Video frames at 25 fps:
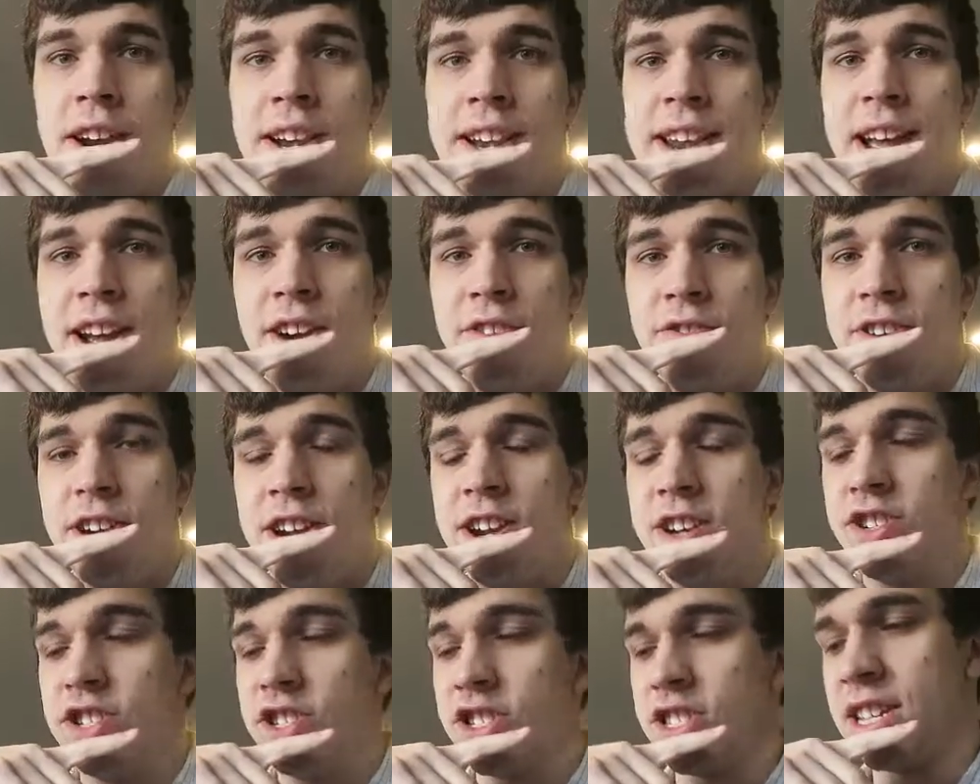right
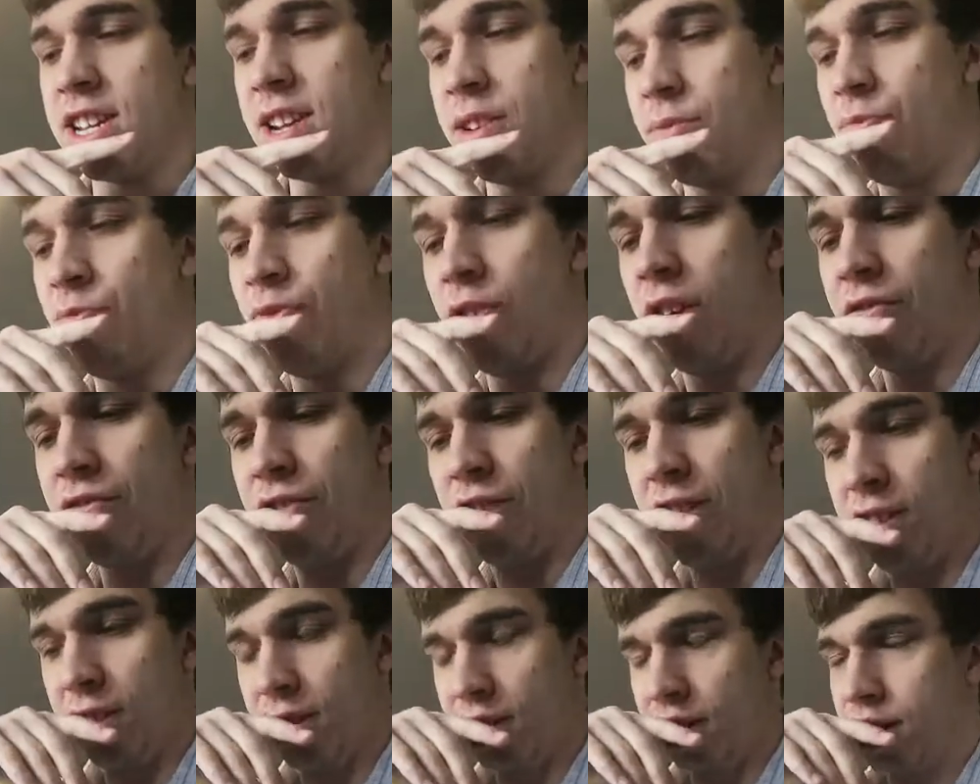now we are just eating
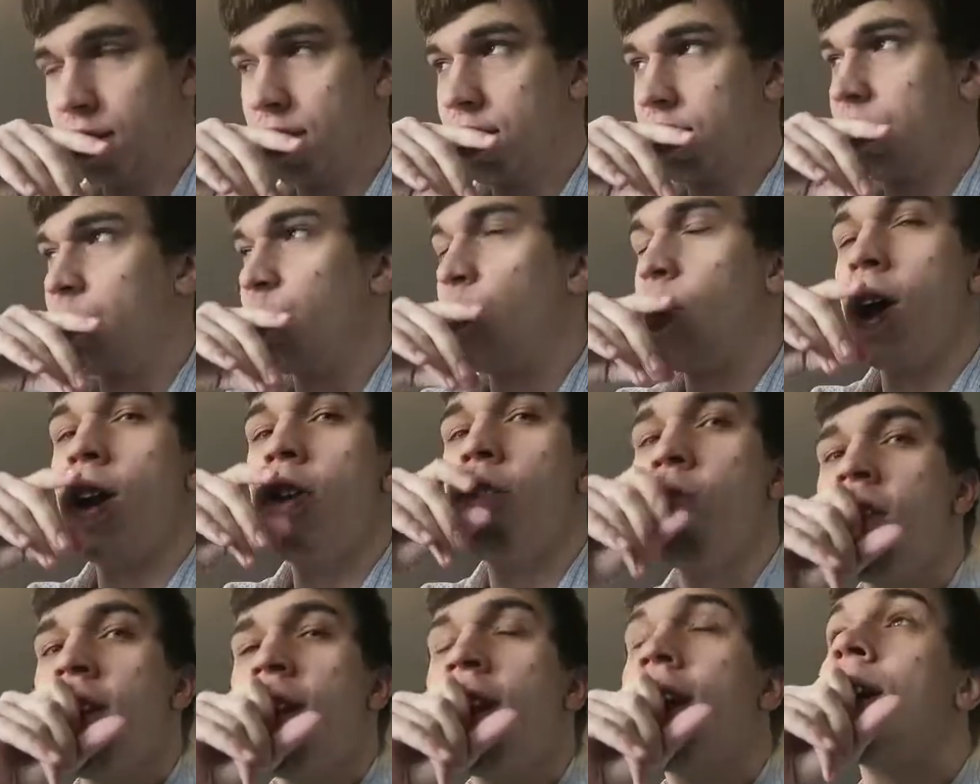breakfast.
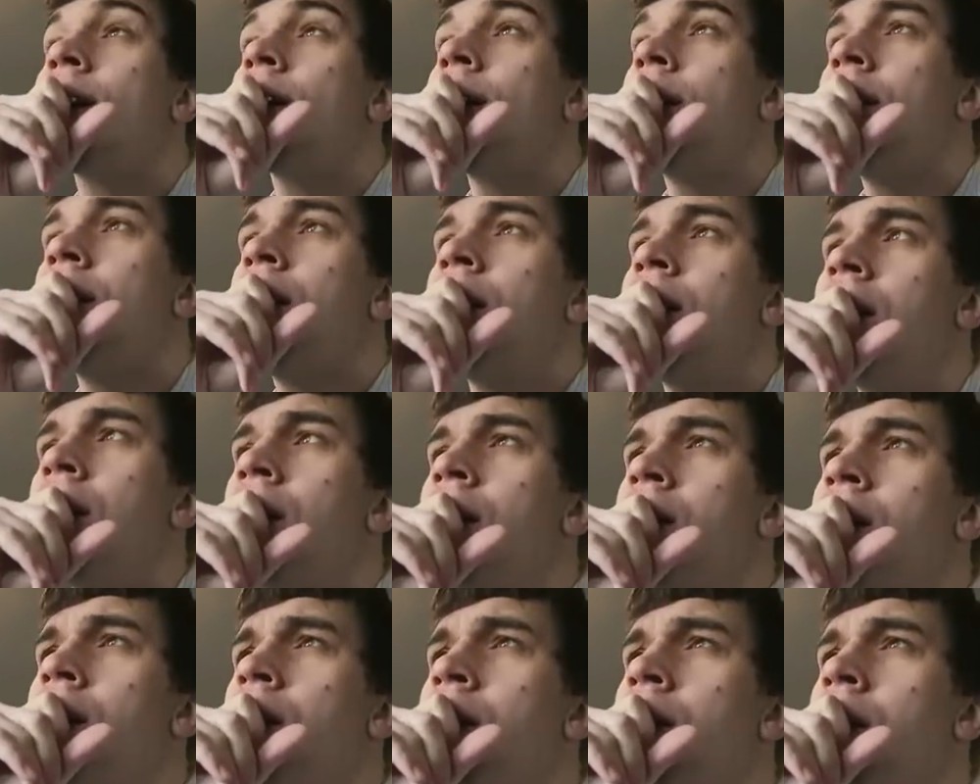
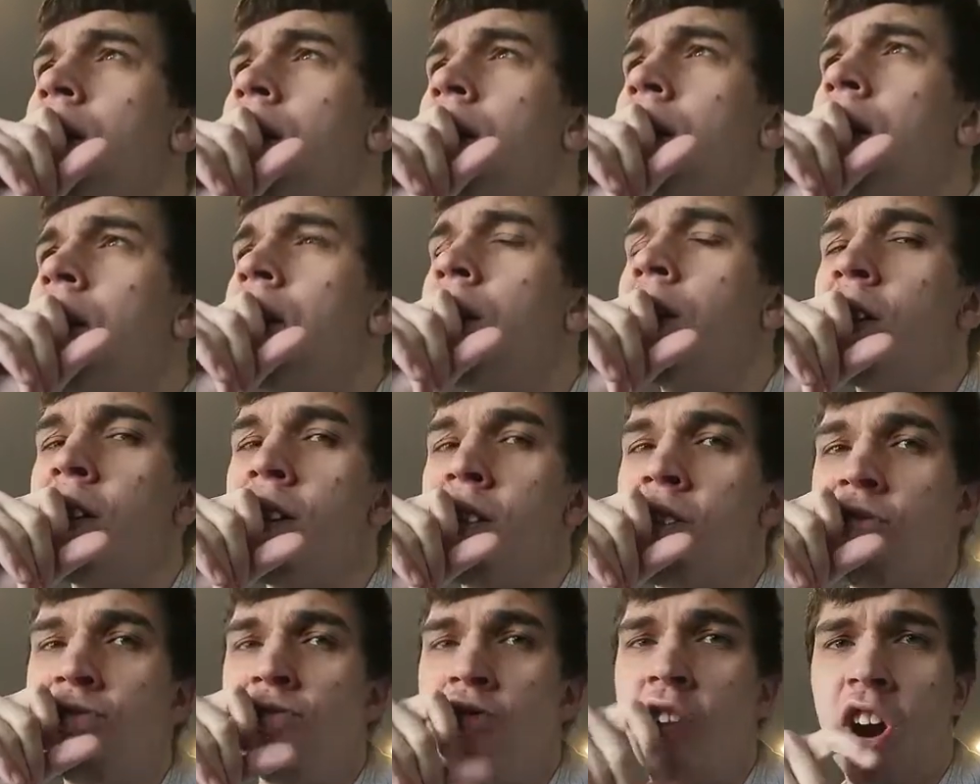Rockwood.
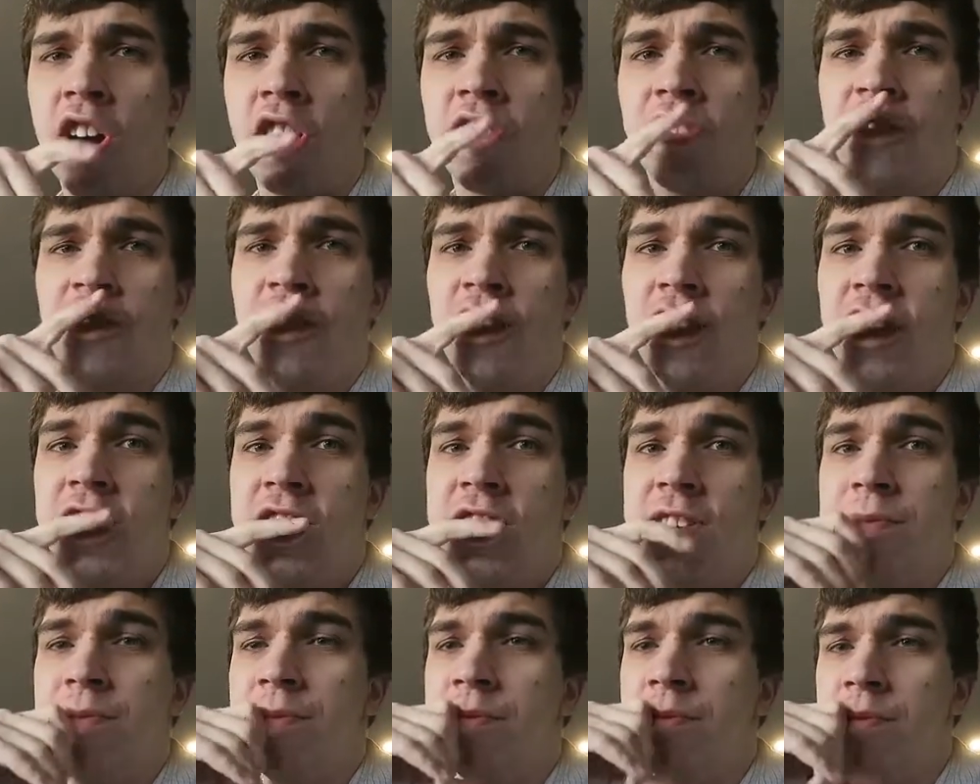
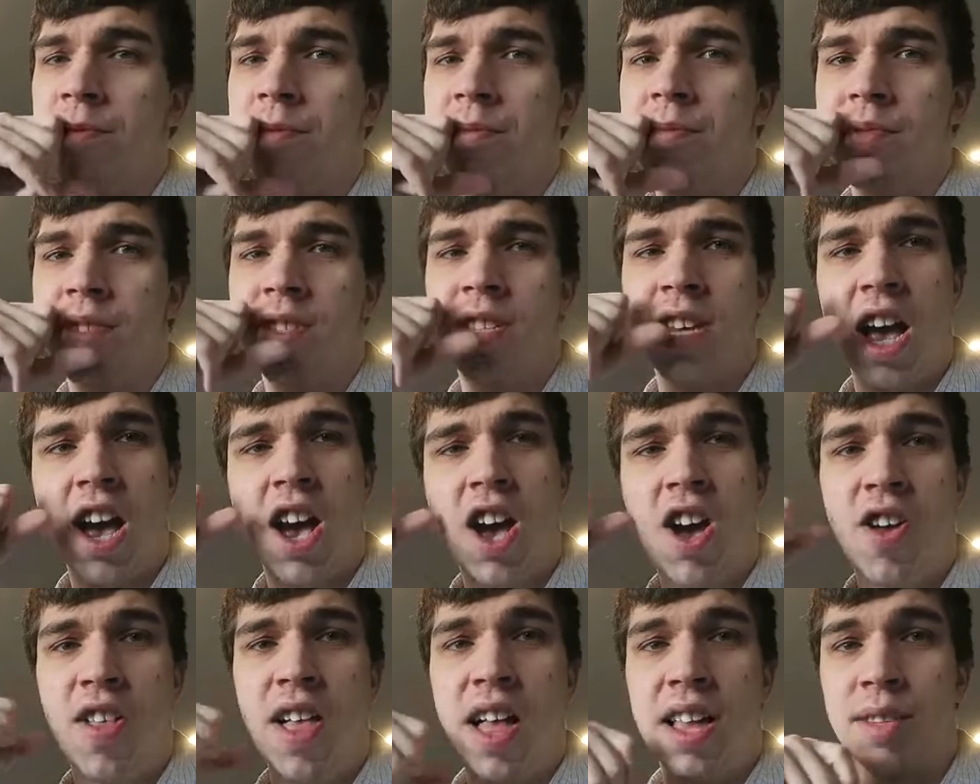
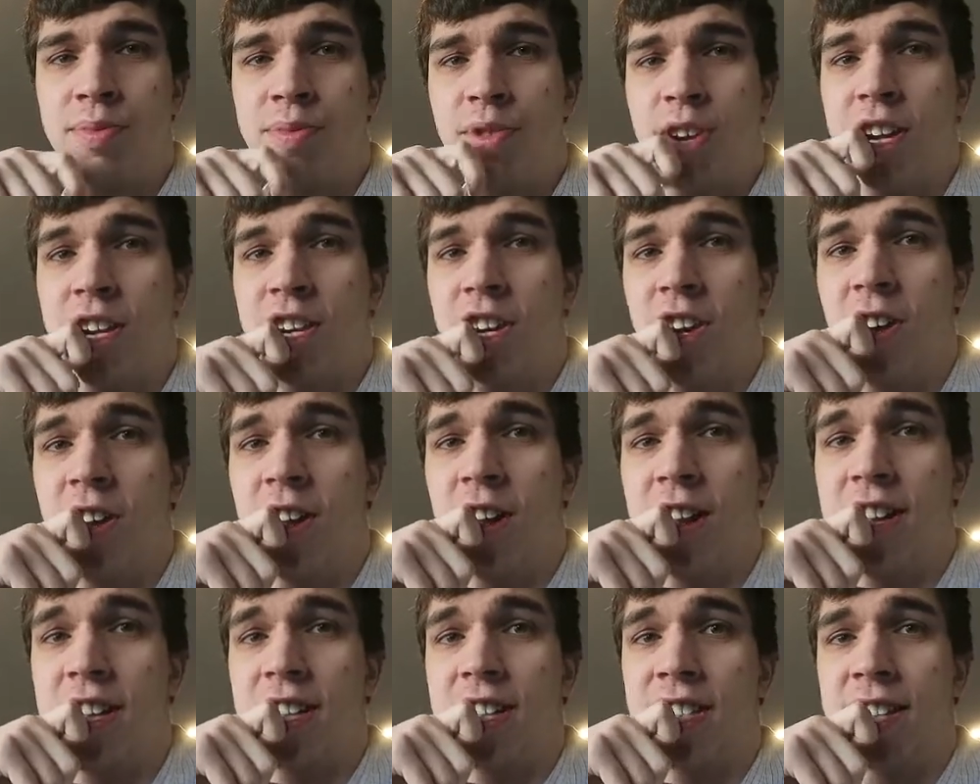So that's
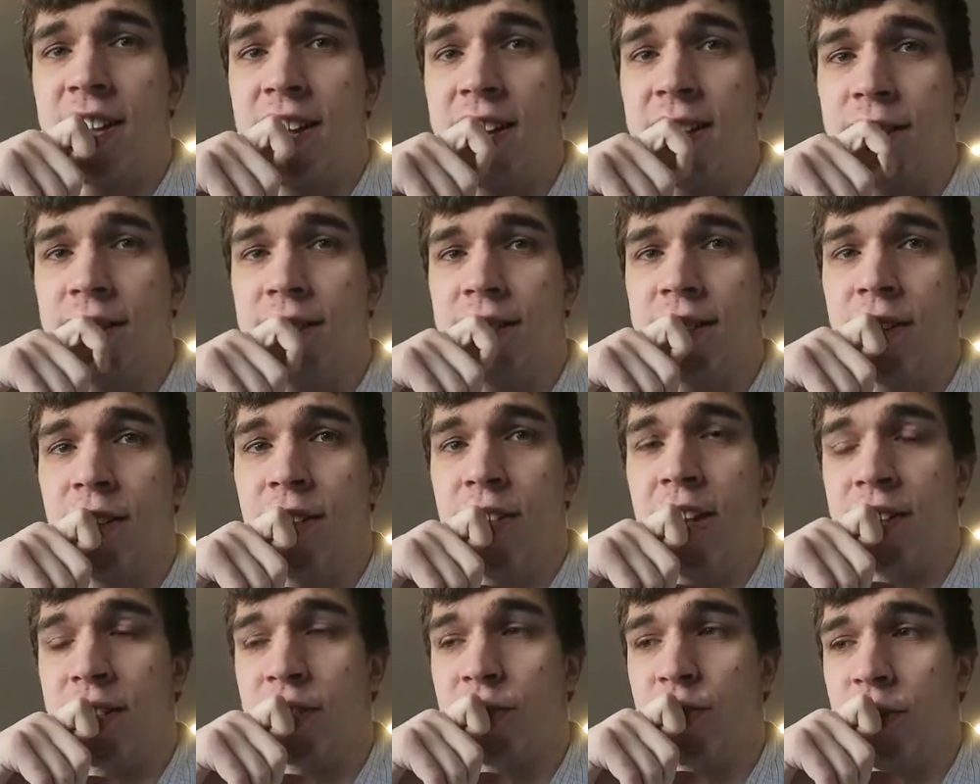pretty cool and exciting.
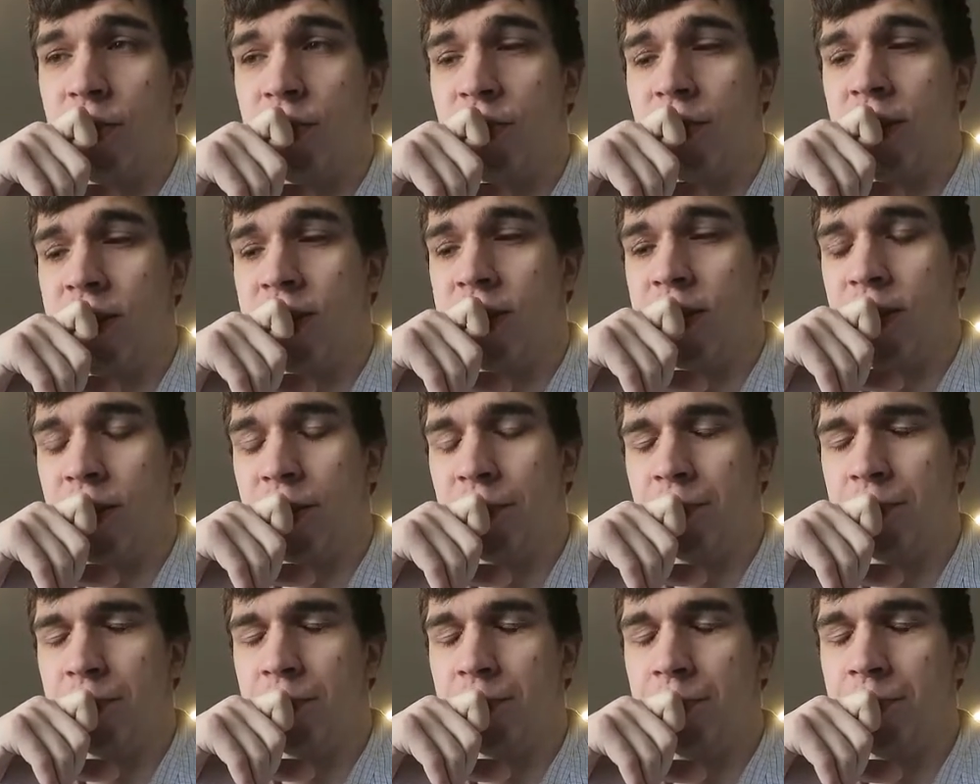So that's what we are
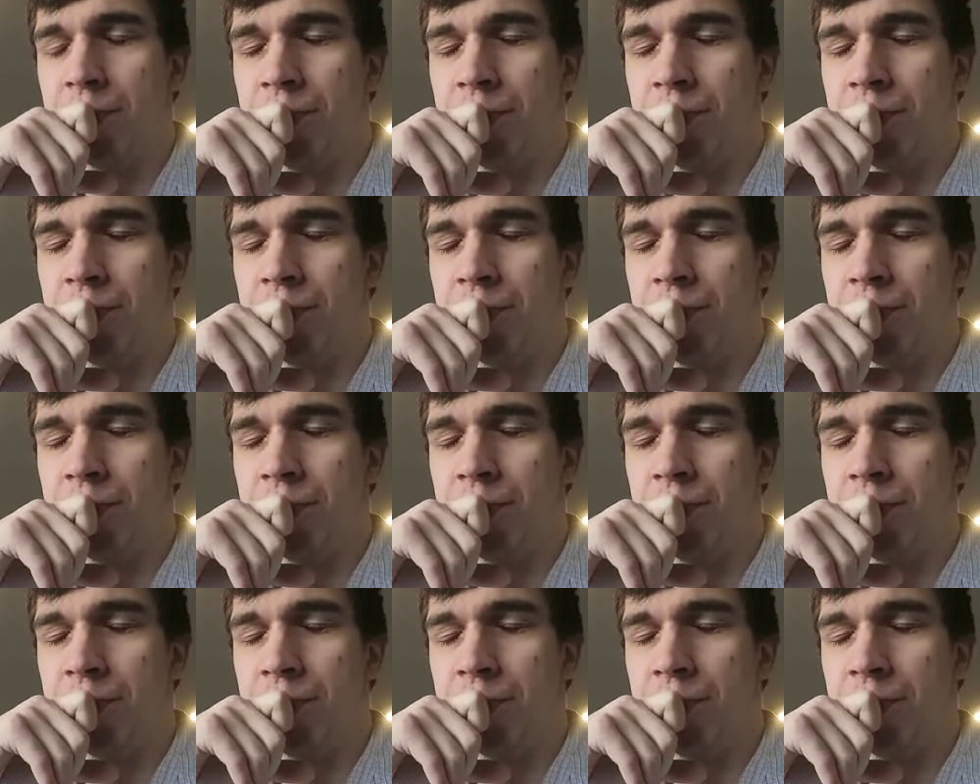doing.